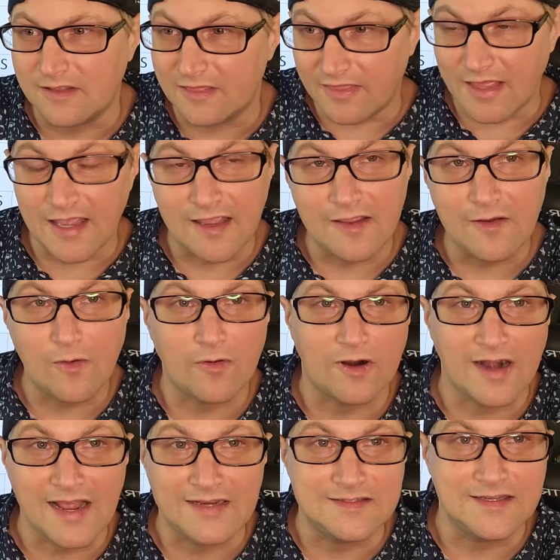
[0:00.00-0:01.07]
thing or
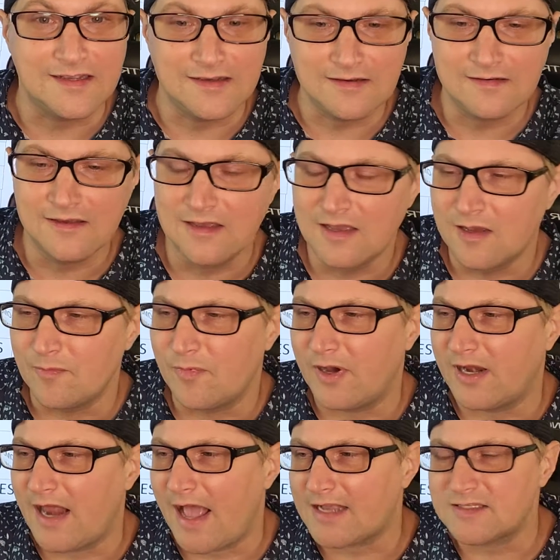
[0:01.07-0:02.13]
an idea,
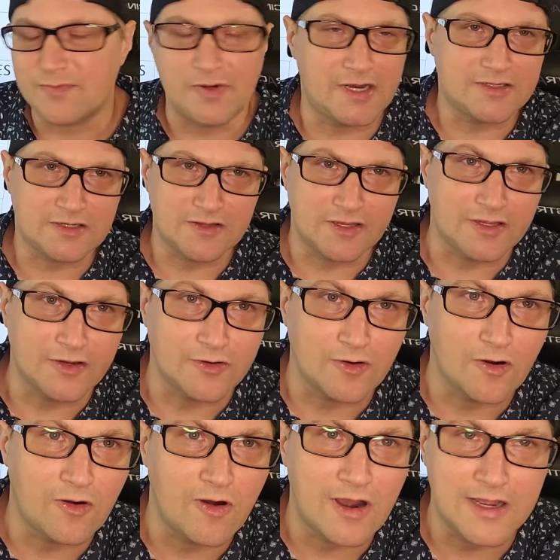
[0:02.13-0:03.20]
but exponentially can
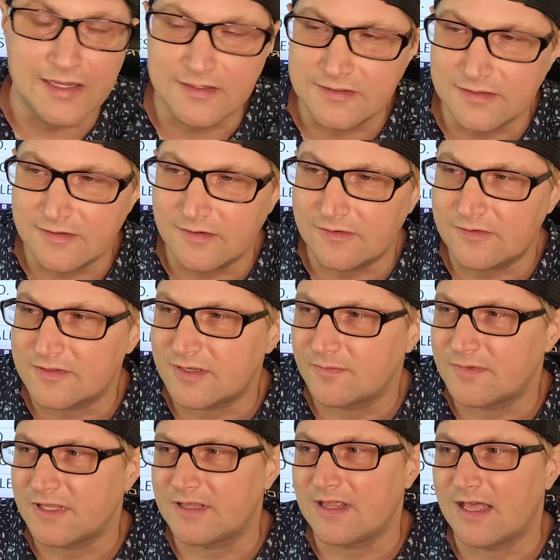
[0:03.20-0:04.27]
grow into
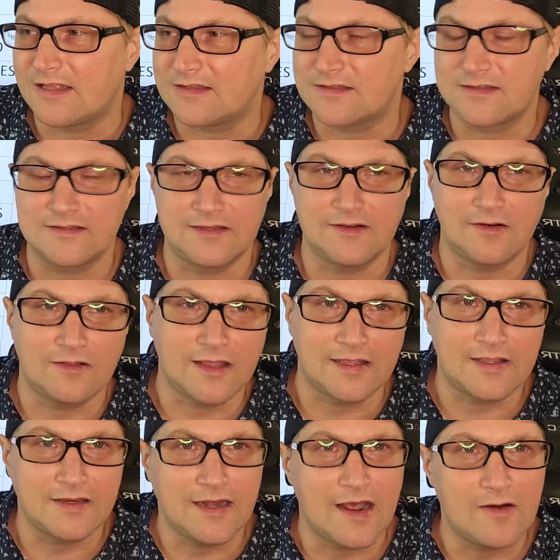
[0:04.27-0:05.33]
something that's,
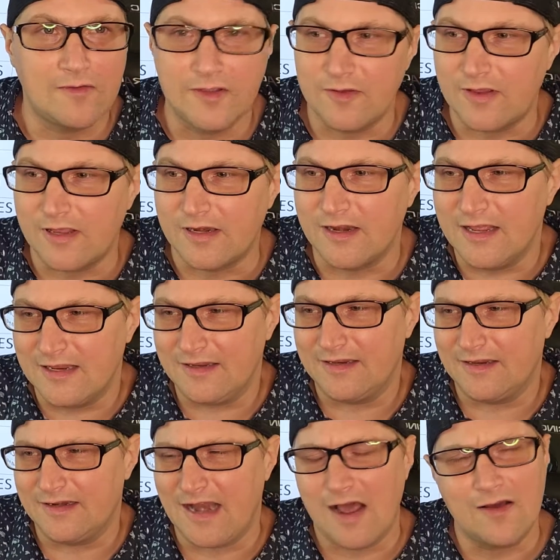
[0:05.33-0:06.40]
like, now you can
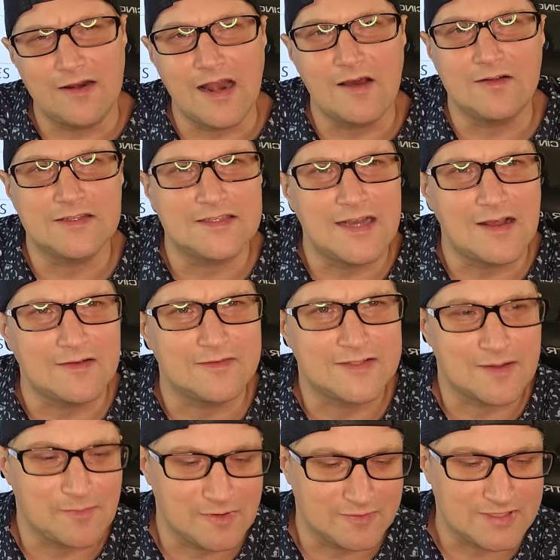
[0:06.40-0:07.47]
now if
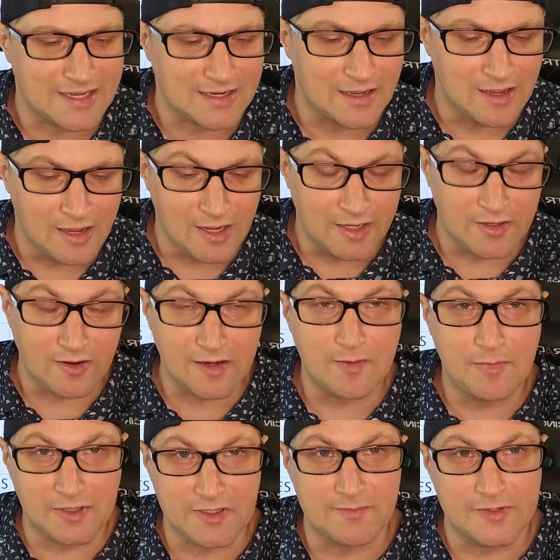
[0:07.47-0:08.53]
somebody was like, "You're going to
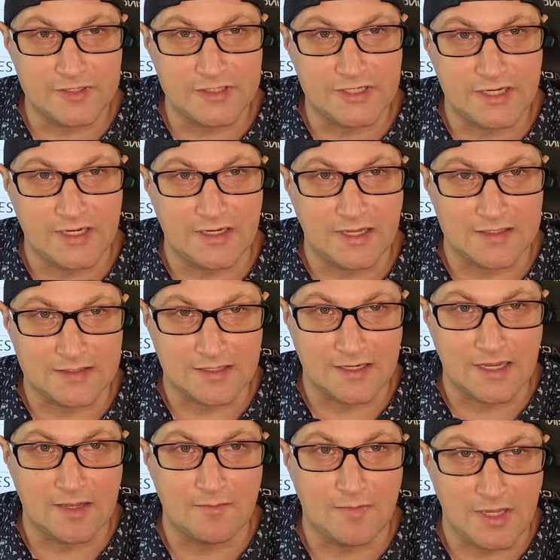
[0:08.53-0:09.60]
build a machine that's going to
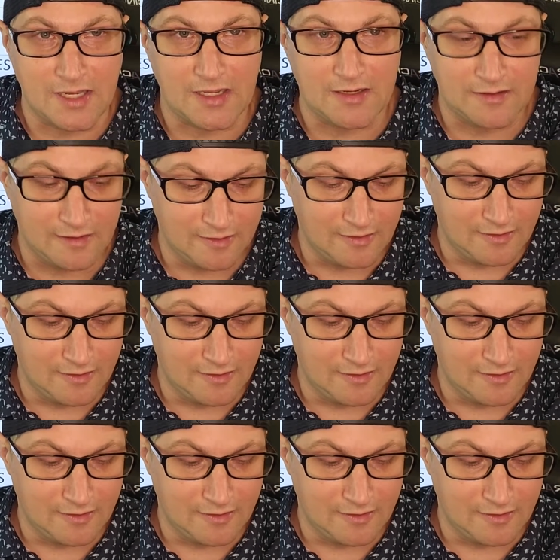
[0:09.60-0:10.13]
get me